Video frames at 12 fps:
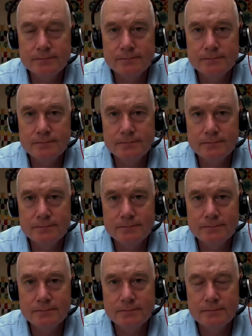
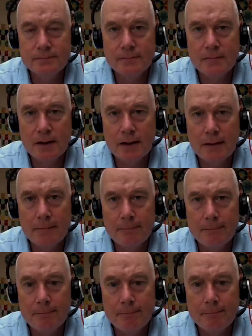
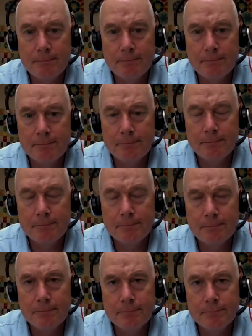
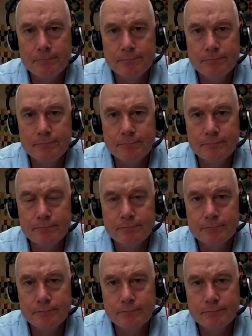
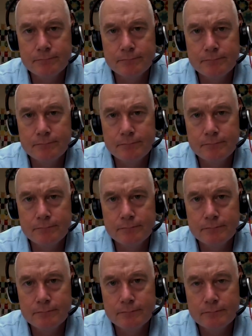
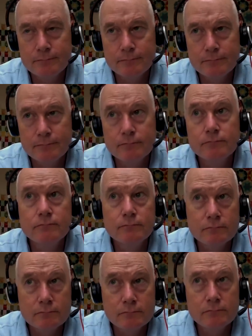
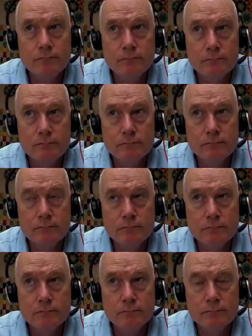
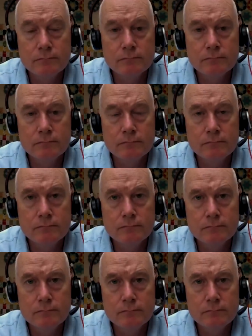This person isn't speaking.